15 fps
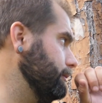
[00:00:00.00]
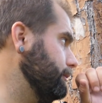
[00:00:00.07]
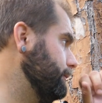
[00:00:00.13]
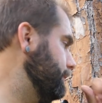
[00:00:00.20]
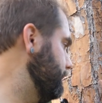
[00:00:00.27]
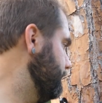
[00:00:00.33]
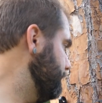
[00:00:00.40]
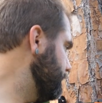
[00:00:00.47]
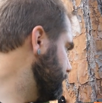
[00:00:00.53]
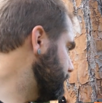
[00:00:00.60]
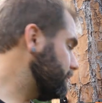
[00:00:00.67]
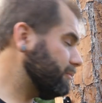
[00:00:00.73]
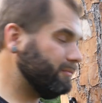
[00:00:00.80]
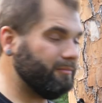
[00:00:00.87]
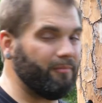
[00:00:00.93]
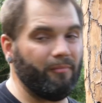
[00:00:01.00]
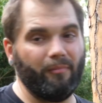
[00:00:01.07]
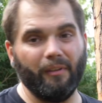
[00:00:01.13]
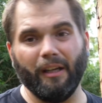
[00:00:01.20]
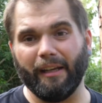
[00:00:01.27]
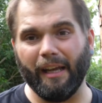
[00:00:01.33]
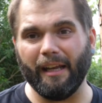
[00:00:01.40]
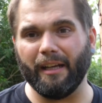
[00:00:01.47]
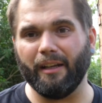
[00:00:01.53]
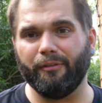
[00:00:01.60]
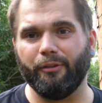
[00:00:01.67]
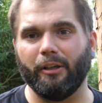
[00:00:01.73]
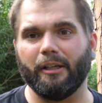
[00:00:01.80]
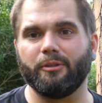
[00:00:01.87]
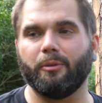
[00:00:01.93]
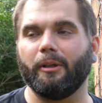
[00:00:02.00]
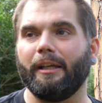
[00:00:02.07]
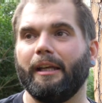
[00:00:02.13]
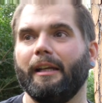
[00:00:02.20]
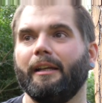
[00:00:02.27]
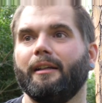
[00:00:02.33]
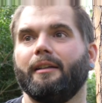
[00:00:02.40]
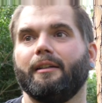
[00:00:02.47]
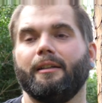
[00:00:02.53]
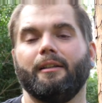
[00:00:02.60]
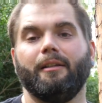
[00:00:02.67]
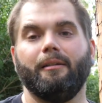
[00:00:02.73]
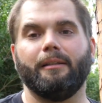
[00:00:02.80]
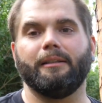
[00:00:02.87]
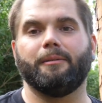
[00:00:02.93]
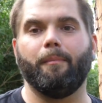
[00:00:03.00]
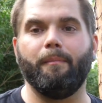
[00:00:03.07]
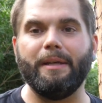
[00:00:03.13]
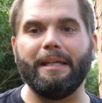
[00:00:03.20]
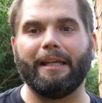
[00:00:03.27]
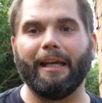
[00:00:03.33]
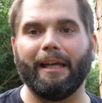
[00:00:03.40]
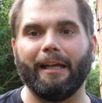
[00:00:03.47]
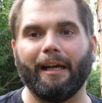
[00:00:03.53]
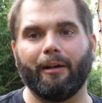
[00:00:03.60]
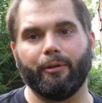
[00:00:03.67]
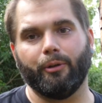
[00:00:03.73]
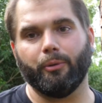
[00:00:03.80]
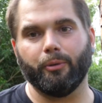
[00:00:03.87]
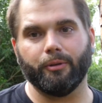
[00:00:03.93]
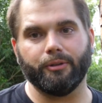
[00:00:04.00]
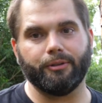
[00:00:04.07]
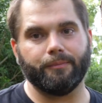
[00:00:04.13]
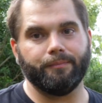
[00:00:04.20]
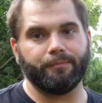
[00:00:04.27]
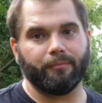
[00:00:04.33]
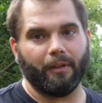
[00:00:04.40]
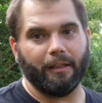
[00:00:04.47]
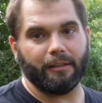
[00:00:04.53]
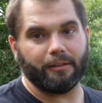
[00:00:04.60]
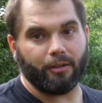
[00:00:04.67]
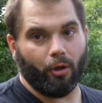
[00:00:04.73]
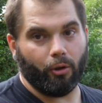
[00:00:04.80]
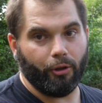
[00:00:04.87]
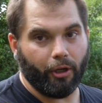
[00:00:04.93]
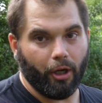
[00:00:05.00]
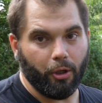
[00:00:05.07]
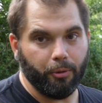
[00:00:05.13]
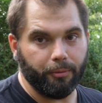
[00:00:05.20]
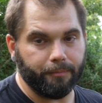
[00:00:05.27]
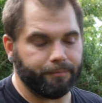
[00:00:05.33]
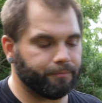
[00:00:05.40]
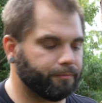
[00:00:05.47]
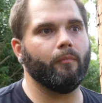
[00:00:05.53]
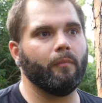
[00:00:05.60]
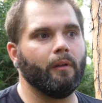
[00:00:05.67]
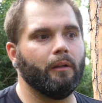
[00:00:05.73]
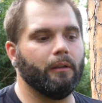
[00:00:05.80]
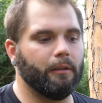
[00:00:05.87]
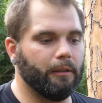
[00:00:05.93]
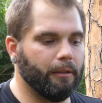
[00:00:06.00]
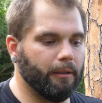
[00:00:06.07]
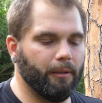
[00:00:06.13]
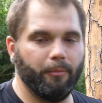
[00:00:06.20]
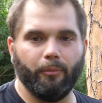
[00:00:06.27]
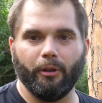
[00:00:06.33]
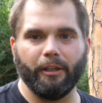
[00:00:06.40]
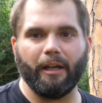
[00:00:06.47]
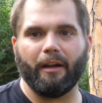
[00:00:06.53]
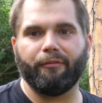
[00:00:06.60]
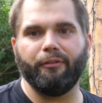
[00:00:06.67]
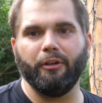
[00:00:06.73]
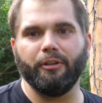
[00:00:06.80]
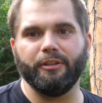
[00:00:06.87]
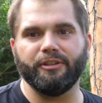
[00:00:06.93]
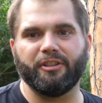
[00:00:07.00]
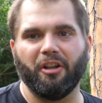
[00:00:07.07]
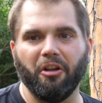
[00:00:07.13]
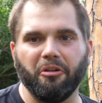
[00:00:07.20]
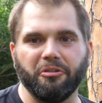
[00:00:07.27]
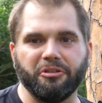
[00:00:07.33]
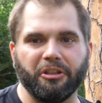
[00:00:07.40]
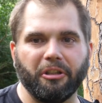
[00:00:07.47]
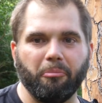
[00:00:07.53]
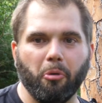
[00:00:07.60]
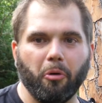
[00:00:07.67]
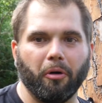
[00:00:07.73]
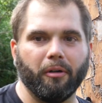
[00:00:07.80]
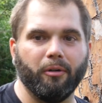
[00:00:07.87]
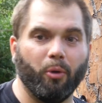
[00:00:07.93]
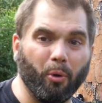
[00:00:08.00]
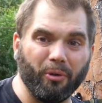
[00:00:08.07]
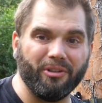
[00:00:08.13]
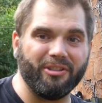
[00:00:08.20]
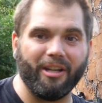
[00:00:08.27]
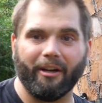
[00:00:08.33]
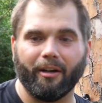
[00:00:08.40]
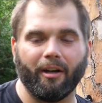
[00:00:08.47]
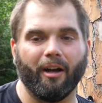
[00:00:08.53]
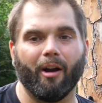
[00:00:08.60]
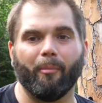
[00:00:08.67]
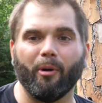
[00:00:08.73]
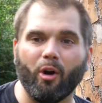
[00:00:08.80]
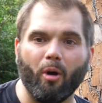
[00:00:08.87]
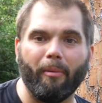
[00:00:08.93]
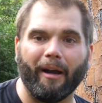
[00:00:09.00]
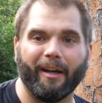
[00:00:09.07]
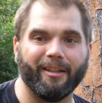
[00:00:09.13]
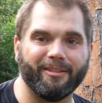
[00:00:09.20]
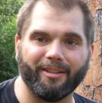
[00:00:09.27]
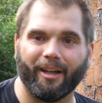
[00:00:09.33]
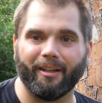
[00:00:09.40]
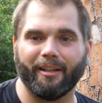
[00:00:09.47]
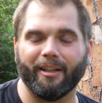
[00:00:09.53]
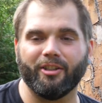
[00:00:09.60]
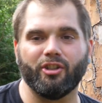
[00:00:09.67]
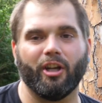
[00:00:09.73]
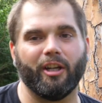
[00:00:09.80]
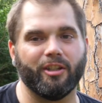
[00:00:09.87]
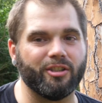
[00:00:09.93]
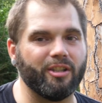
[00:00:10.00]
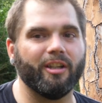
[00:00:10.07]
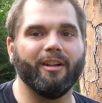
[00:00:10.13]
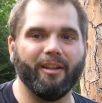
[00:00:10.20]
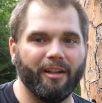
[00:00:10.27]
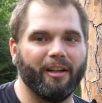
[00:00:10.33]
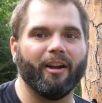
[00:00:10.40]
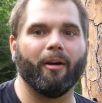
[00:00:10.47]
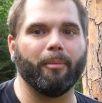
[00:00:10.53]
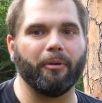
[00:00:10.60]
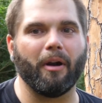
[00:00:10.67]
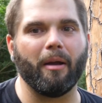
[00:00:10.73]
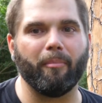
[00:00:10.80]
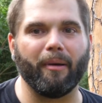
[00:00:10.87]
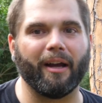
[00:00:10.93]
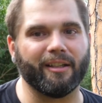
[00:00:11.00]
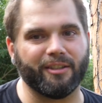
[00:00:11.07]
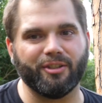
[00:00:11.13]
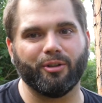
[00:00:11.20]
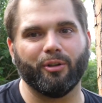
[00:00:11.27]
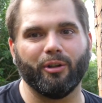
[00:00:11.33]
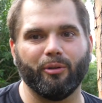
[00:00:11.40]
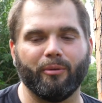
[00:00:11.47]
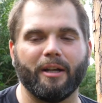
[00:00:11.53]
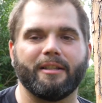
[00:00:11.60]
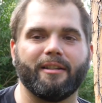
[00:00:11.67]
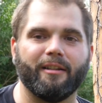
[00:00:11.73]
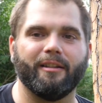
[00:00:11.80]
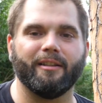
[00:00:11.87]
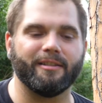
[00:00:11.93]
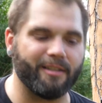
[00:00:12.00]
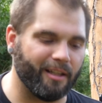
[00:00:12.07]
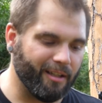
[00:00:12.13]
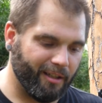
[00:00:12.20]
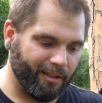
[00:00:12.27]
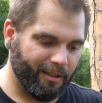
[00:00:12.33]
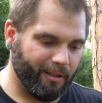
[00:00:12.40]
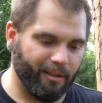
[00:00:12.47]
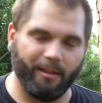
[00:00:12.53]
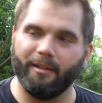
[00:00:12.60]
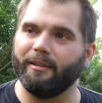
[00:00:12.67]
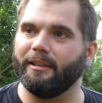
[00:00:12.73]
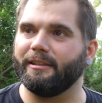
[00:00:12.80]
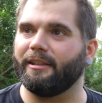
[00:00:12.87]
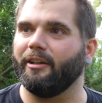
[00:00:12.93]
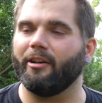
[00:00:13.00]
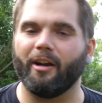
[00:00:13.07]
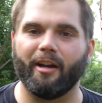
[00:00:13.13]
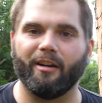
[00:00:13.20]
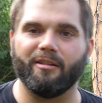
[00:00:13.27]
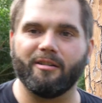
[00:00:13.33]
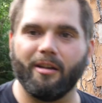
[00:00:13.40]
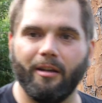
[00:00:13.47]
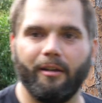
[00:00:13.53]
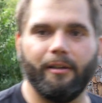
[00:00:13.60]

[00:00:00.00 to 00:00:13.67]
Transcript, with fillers: again, if you guys want to get it, it's BK Outdoors and it's called the GOAT really not feeling these clothes anymore or this haircut. I'm gonna go back inside and get changed and I'll be right back to show you the rest of these, these gear hangers.